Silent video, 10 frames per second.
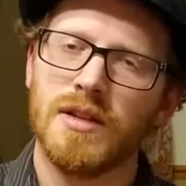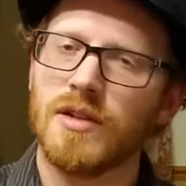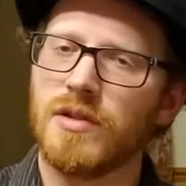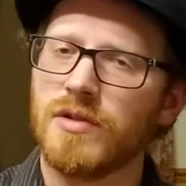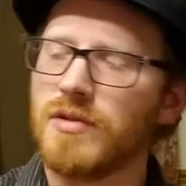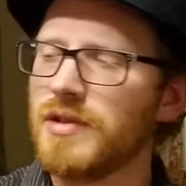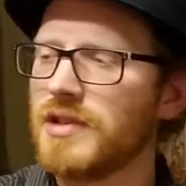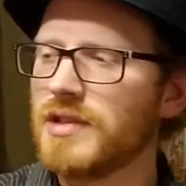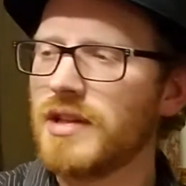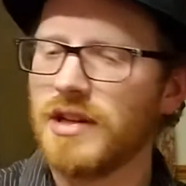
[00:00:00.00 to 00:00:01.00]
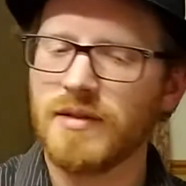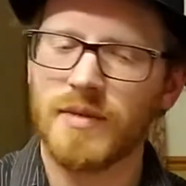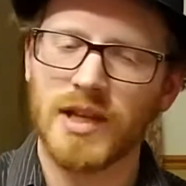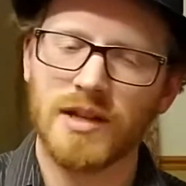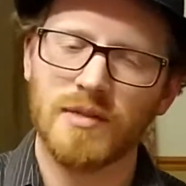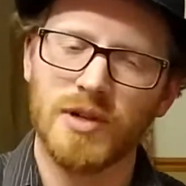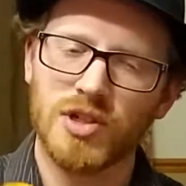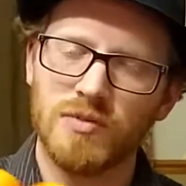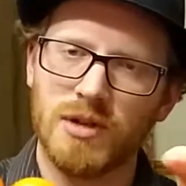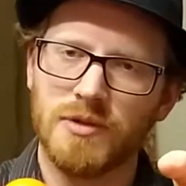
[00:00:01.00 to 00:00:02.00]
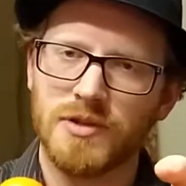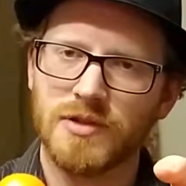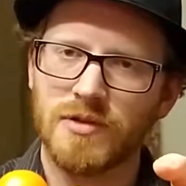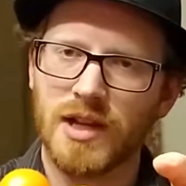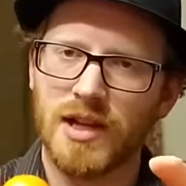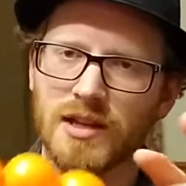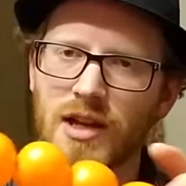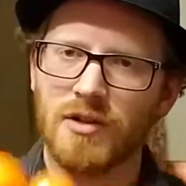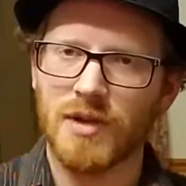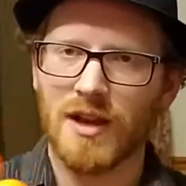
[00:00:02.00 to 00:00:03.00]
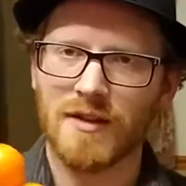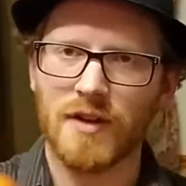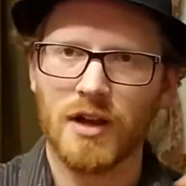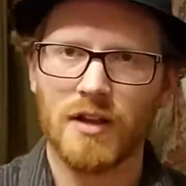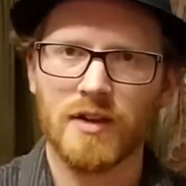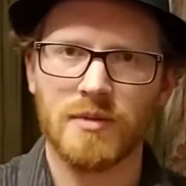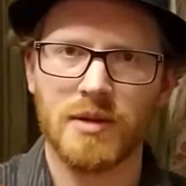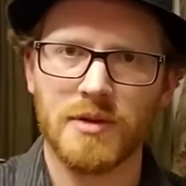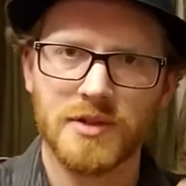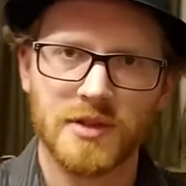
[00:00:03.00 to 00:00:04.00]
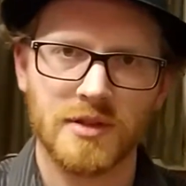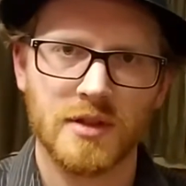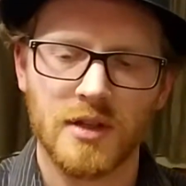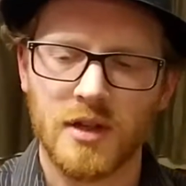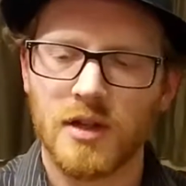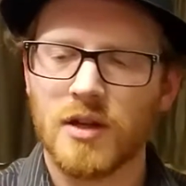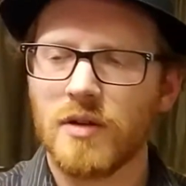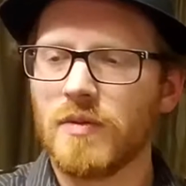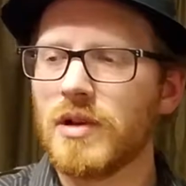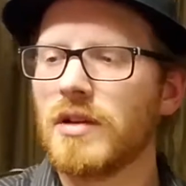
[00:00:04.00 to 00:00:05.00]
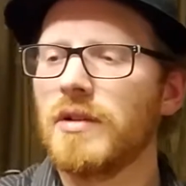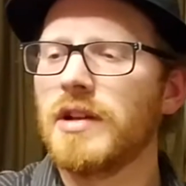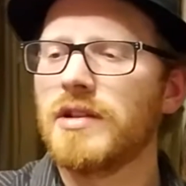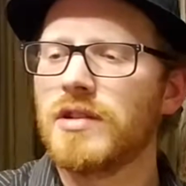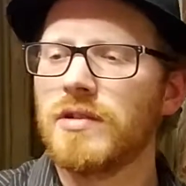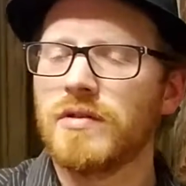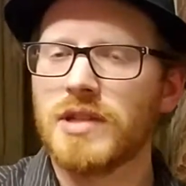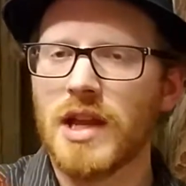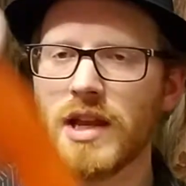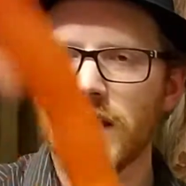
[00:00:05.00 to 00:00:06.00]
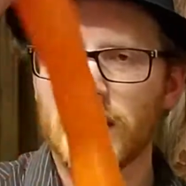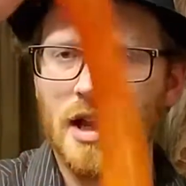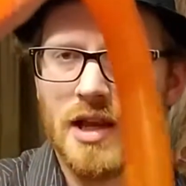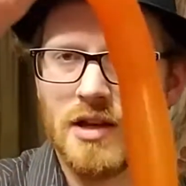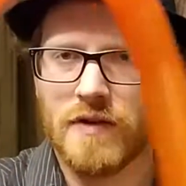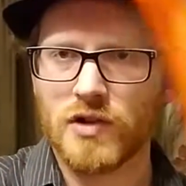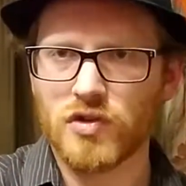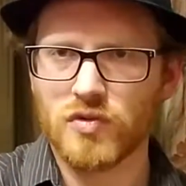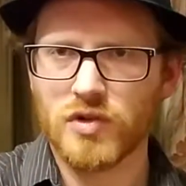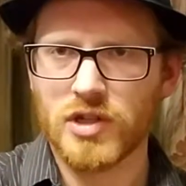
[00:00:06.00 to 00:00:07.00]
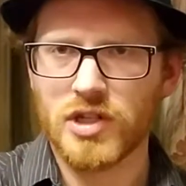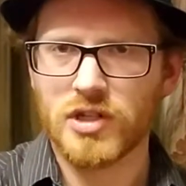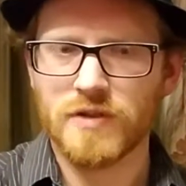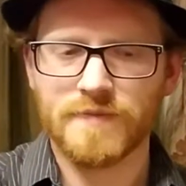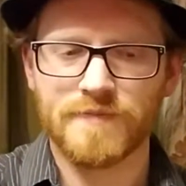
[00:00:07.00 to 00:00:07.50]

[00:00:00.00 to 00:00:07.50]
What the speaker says: Go towards this end, making a bunch of bubbles. Okay, now that we have all of our bubbles, we're going to take the end of our sword here